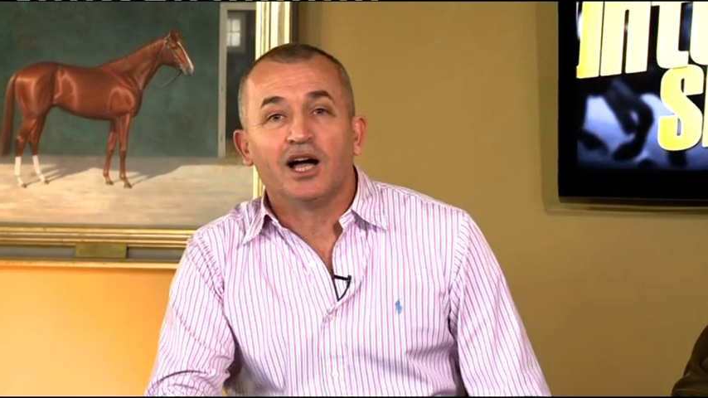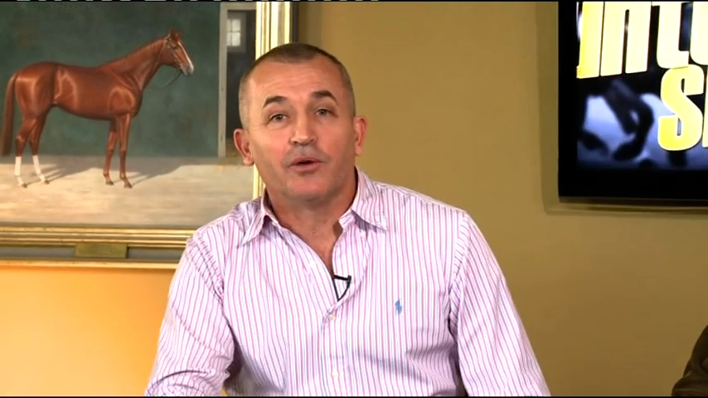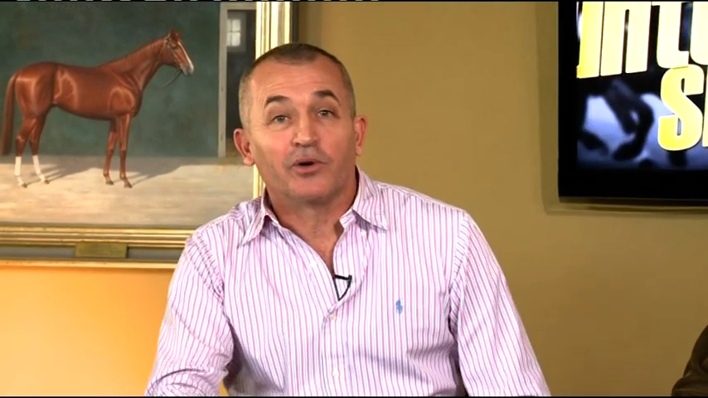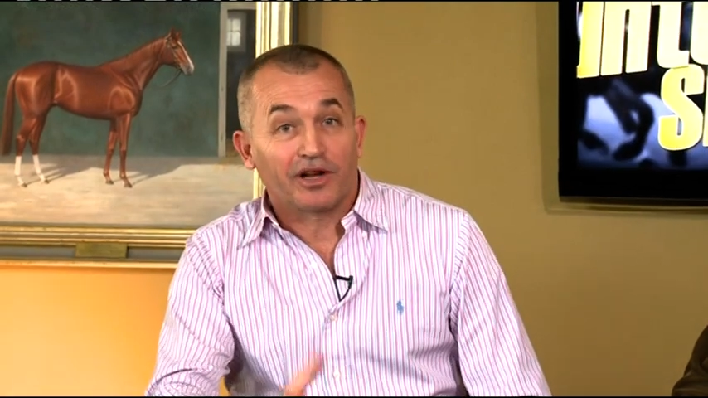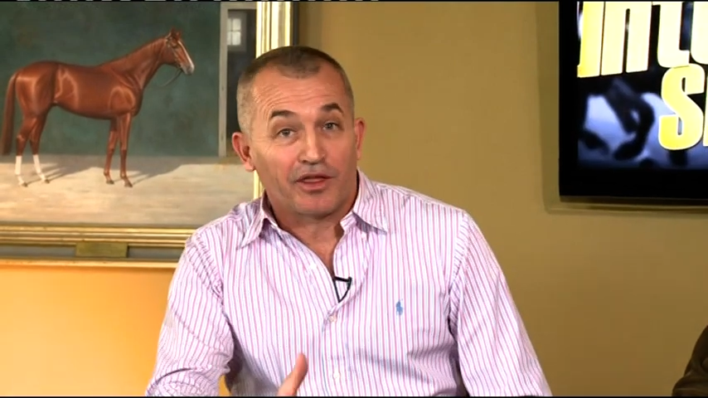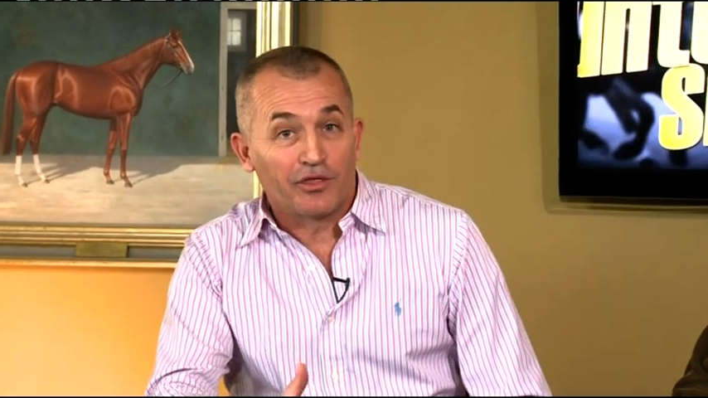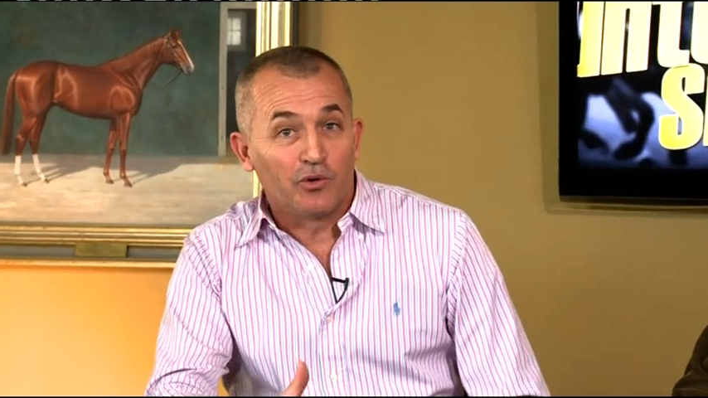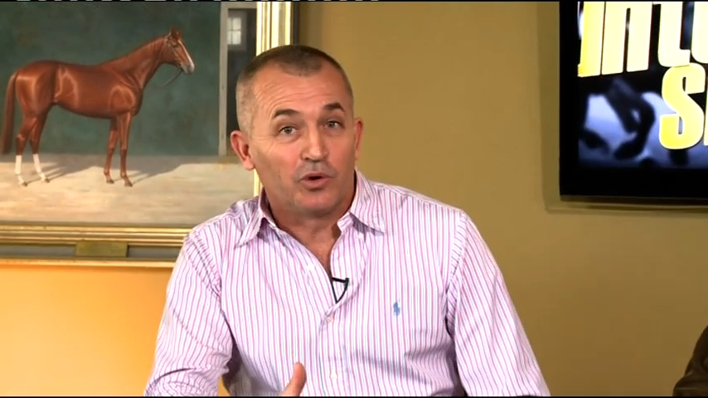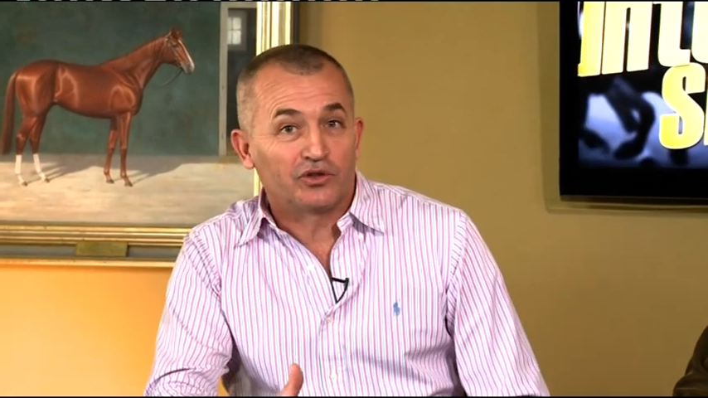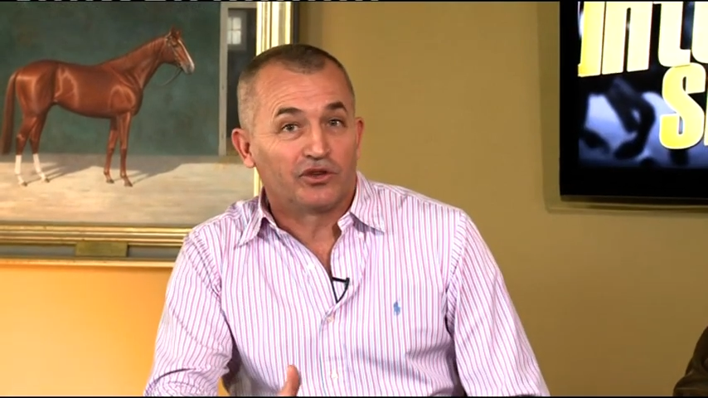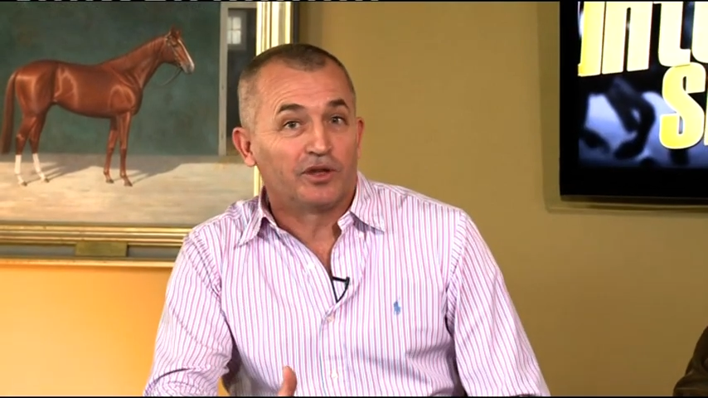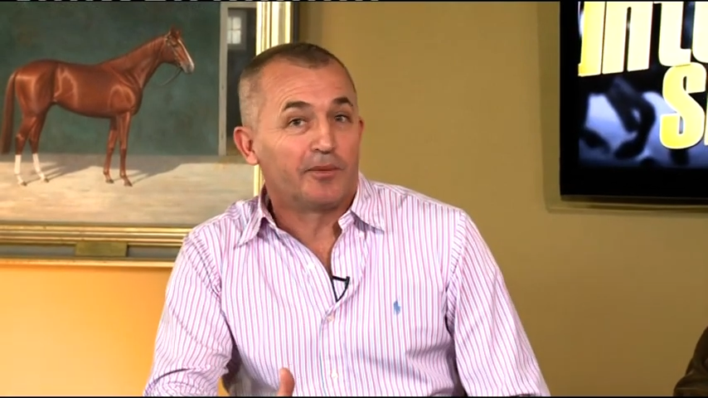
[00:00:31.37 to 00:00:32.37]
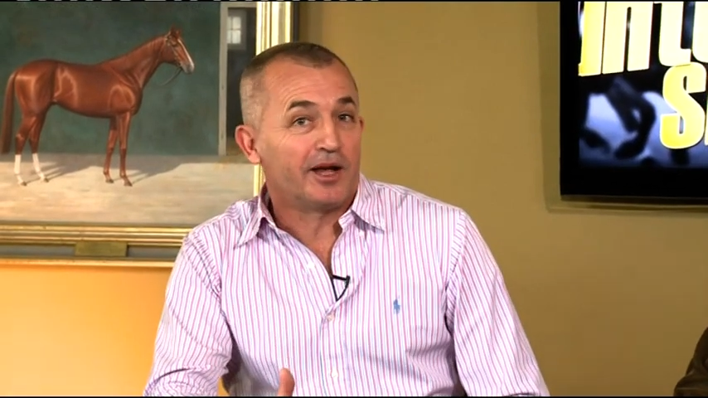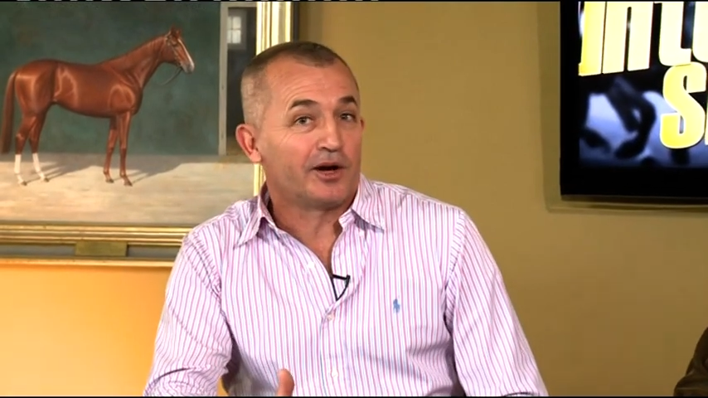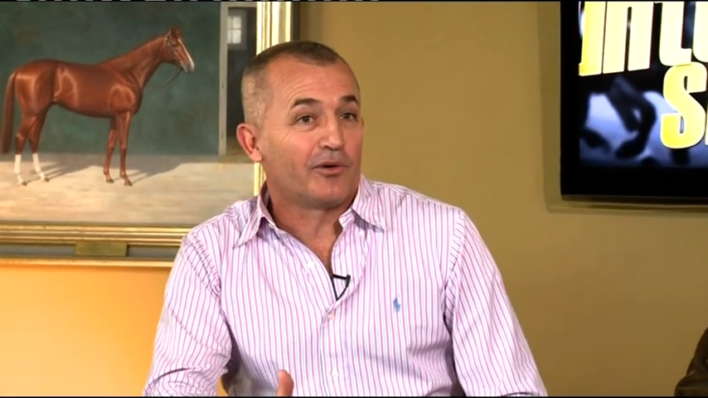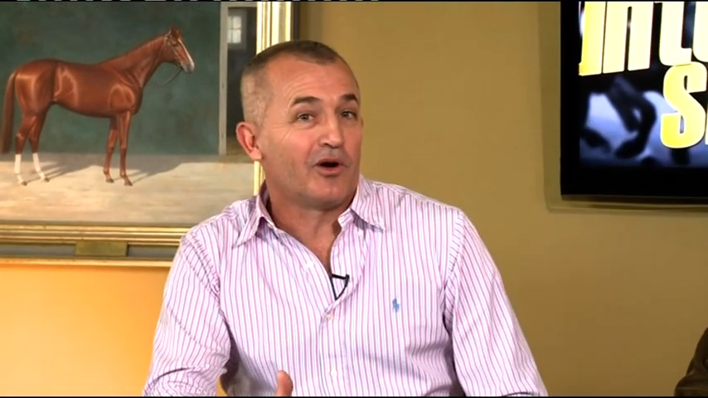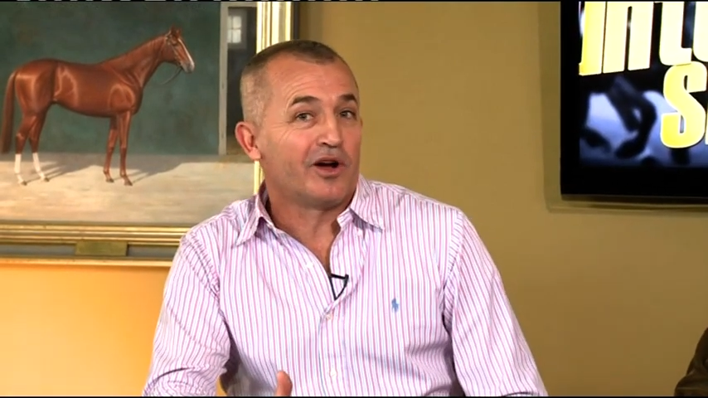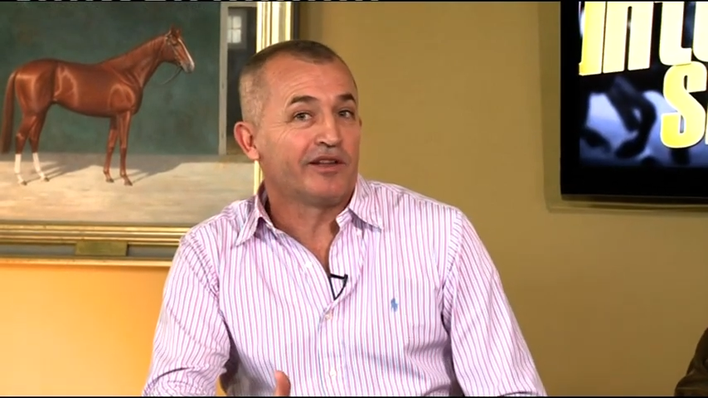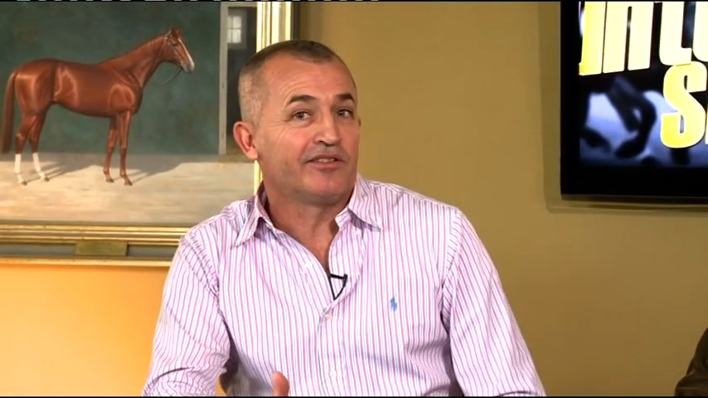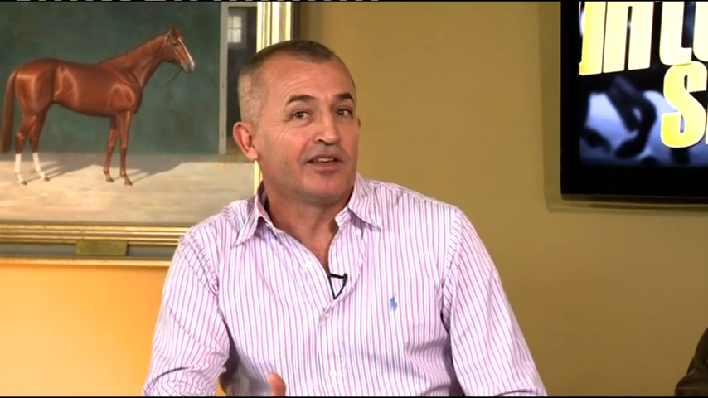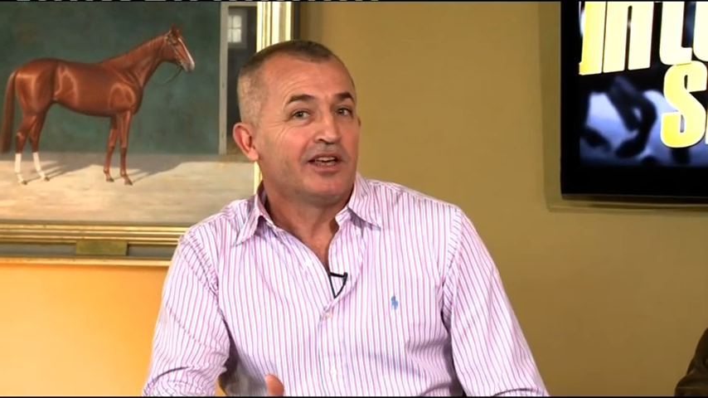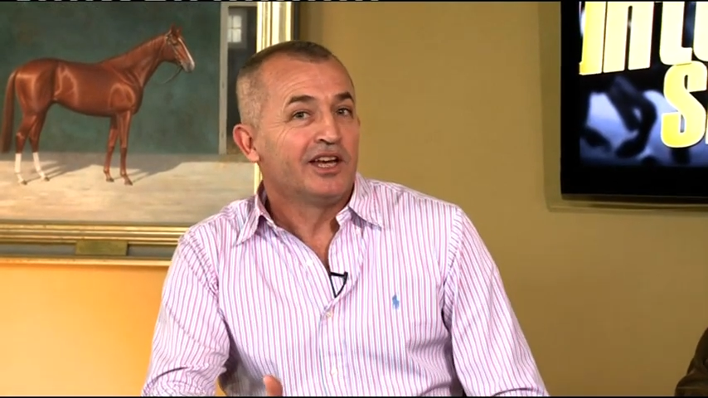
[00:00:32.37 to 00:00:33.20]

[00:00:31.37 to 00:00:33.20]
We've got our thoughts on the bad rides.